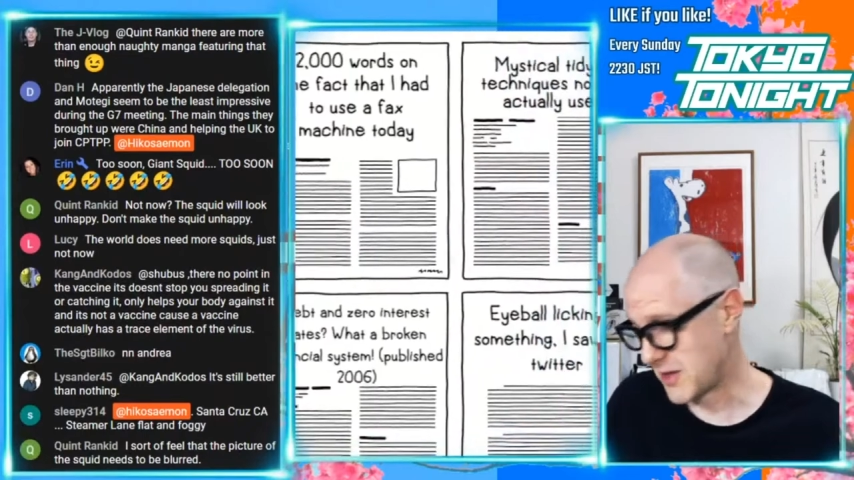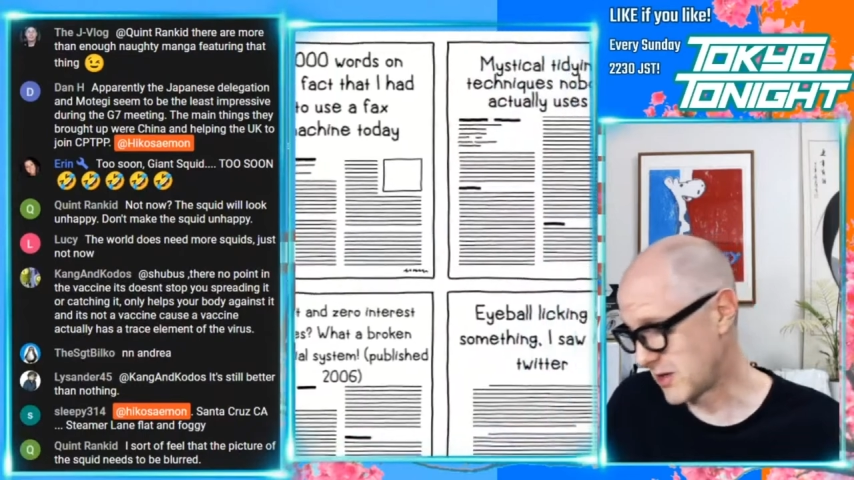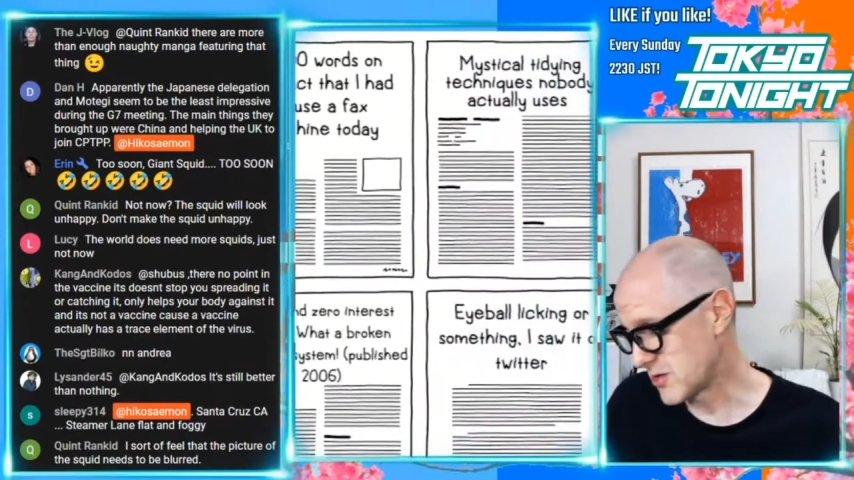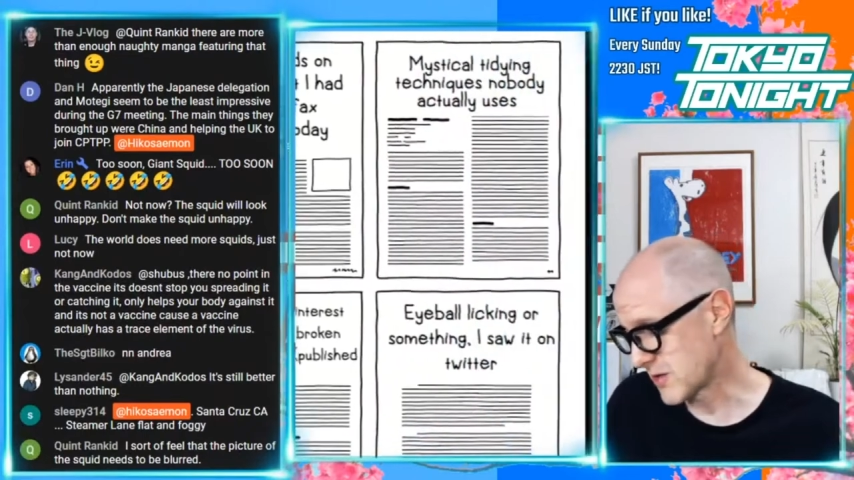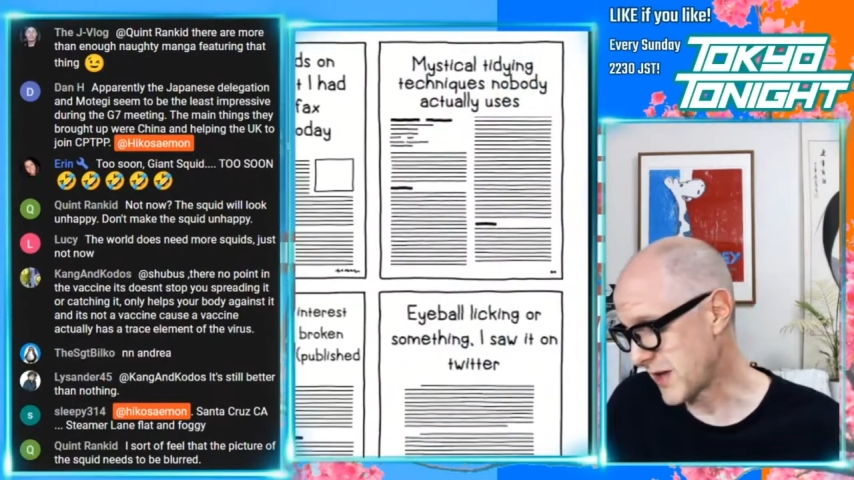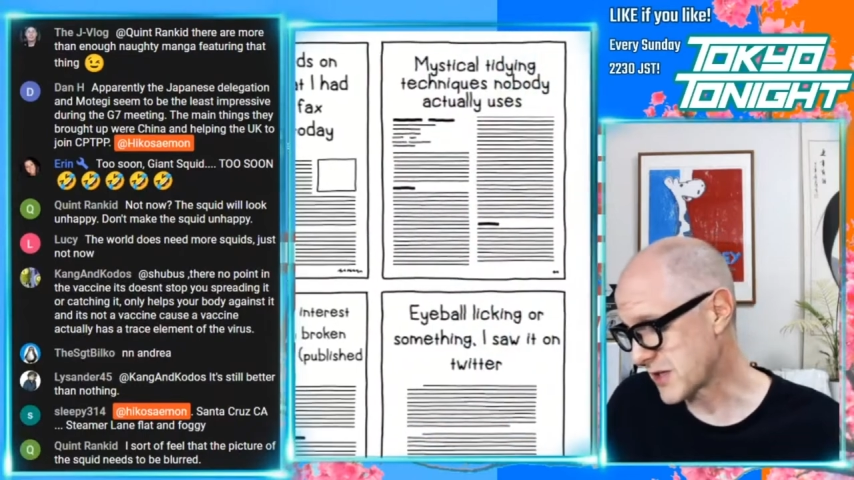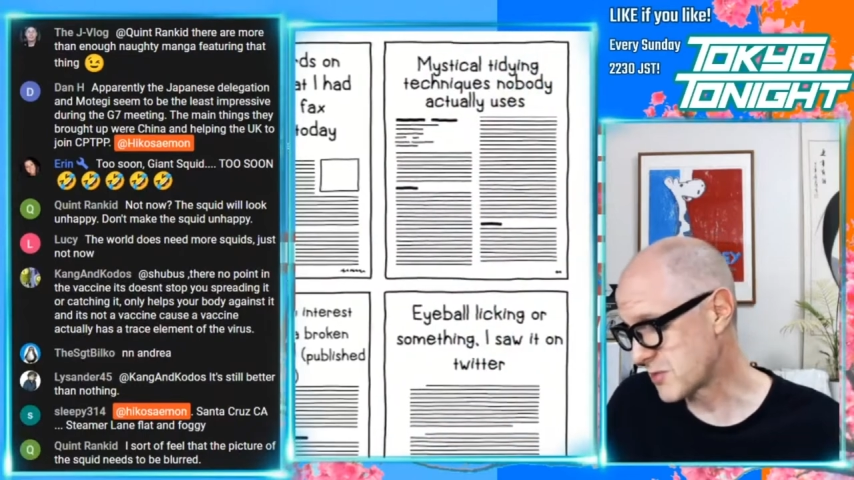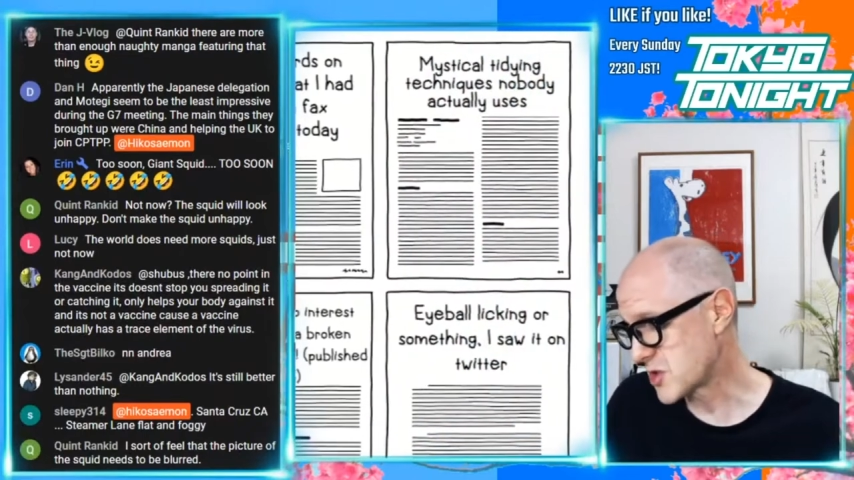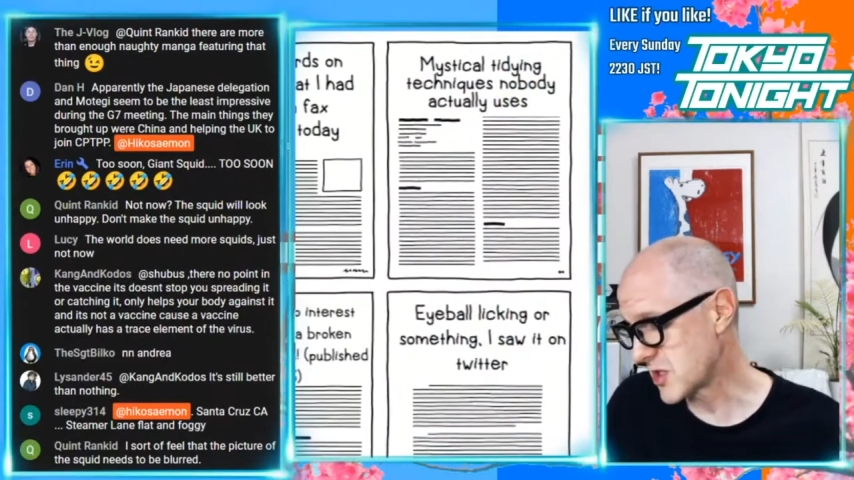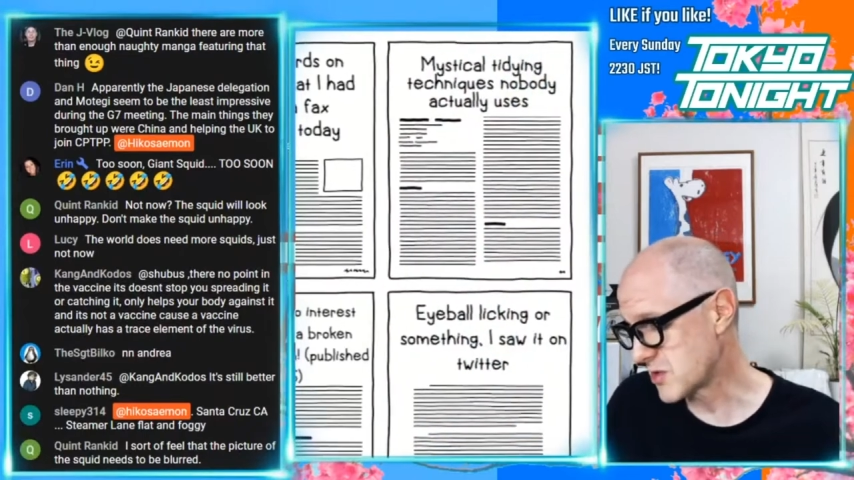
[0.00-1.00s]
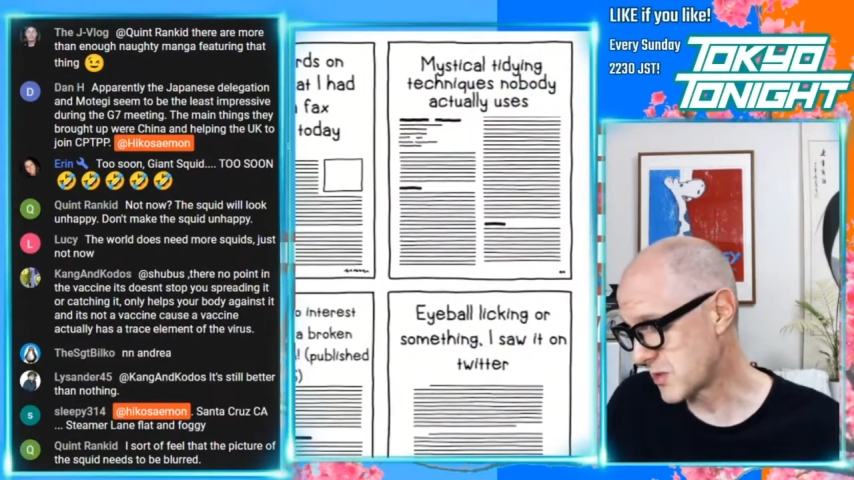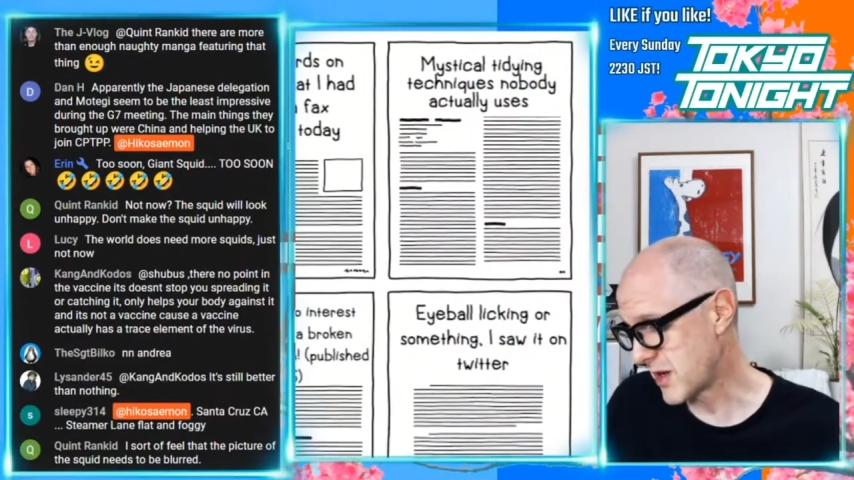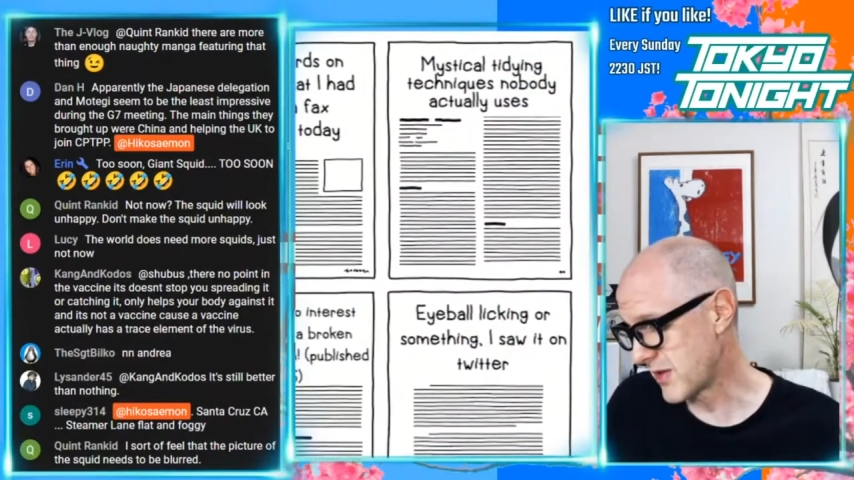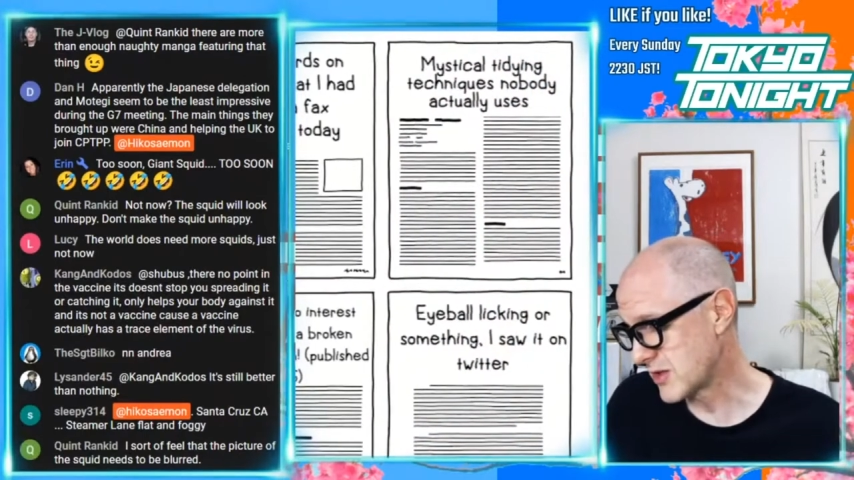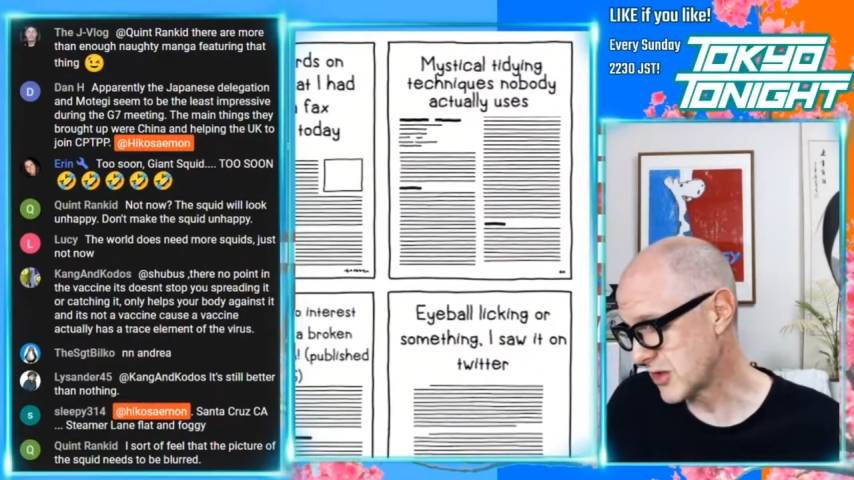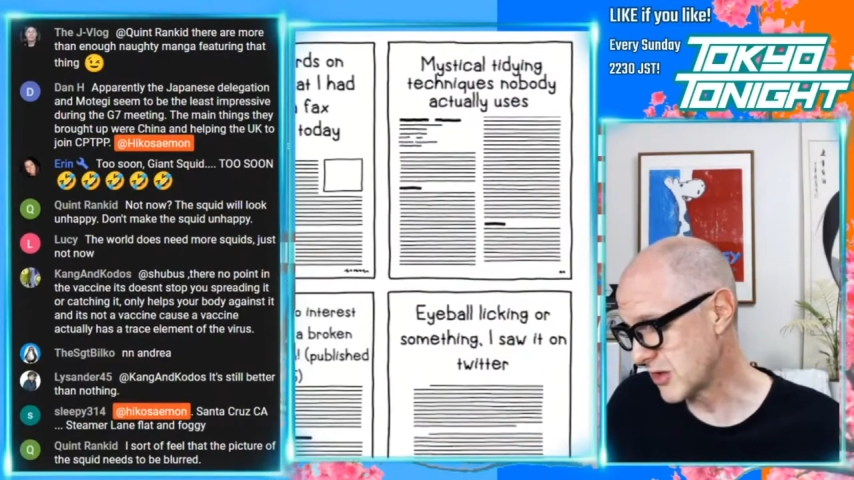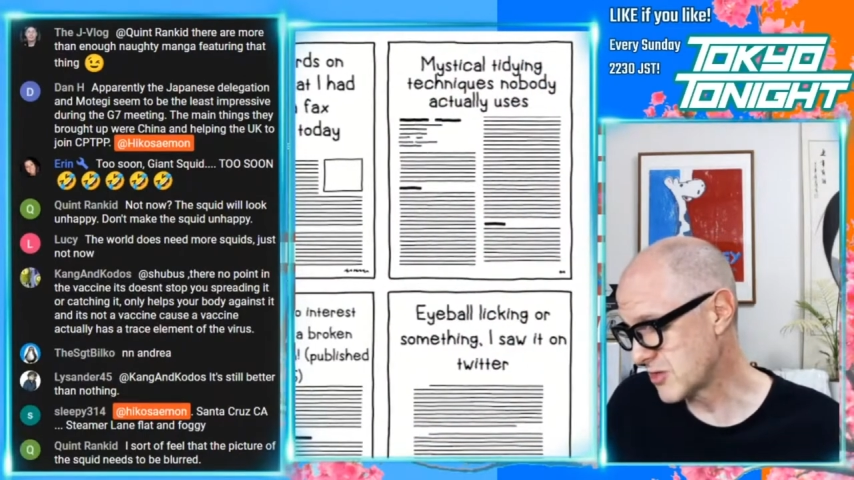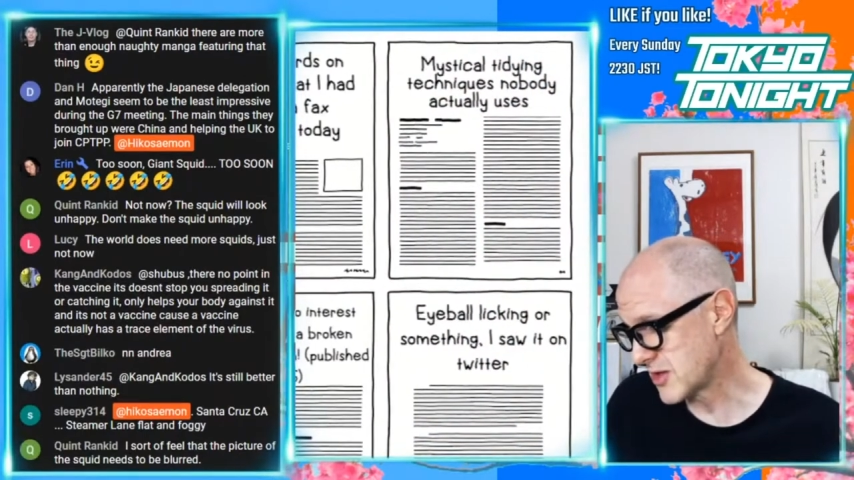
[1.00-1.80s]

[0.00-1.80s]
about using fax machines when I've had to use